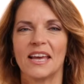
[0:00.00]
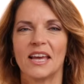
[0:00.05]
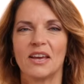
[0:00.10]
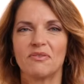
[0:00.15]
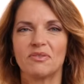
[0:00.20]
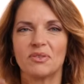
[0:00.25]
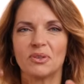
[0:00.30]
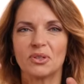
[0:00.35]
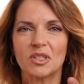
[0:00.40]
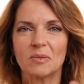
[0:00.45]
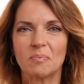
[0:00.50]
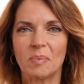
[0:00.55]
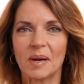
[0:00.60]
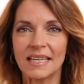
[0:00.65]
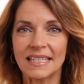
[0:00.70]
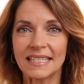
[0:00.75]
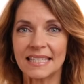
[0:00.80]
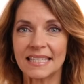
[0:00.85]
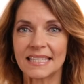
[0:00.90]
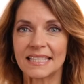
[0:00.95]
If your
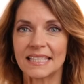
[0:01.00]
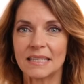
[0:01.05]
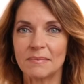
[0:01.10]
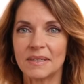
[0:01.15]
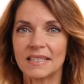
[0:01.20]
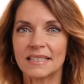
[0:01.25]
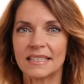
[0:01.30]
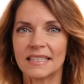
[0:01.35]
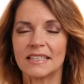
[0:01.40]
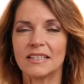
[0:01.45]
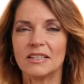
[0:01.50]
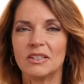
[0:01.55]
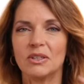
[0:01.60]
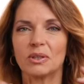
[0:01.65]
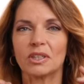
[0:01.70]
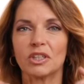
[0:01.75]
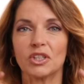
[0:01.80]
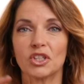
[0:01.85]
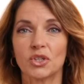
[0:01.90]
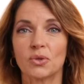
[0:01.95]
space is limited,
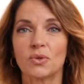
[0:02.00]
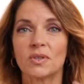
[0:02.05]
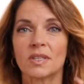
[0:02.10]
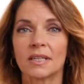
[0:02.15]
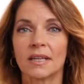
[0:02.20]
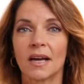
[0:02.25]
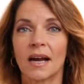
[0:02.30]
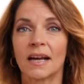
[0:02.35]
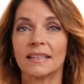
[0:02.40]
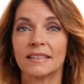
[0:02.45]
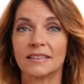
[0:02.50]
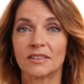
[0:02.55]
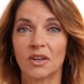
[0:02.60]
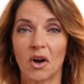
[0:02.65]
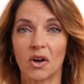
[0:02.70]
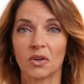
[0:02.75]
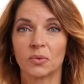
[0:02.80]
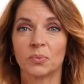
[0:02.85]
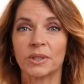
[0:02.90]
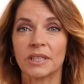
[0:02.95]
you can choose an island
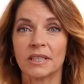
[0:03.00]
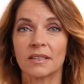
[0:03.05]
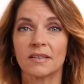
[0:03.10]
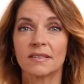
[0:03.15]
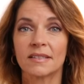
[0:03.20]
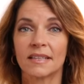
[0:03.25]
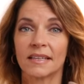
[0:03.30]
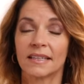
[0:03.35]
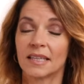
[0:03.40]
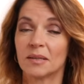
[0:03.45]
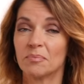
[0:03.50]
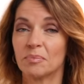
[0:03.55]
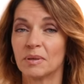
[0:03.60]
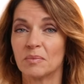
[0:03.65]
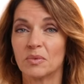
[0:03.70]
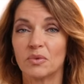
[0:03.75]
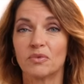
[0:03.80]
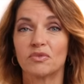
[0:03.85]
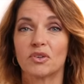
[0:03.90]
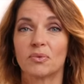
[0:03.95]
on wheels that can be
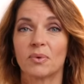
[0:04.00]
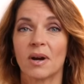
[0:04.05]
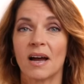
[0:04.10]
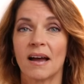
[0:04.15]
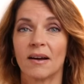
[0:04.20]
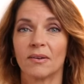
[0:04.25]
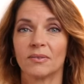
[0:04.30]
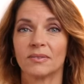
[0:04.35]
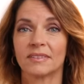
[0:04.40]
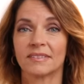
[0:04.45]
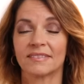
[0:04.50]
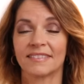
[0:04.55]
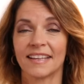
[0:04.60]
moved around,